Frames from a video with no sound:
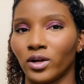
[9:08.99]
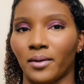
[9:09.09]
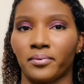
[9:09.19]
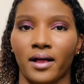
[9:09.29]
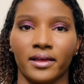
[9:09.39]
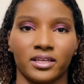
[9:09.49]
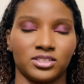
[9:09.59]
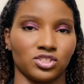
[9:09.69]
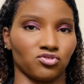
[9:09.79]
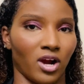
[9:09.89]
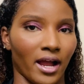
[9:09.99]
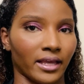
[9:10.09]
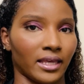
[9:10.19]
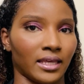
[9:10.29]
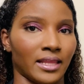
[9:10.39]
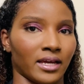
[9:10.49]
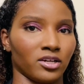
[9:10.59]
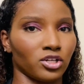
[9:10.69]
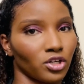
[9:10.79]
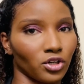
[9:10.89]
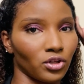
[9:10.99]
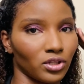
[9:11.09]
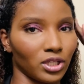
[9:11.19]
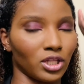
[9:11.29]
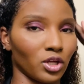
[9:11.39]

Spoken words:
I probably can just rock it in like a curly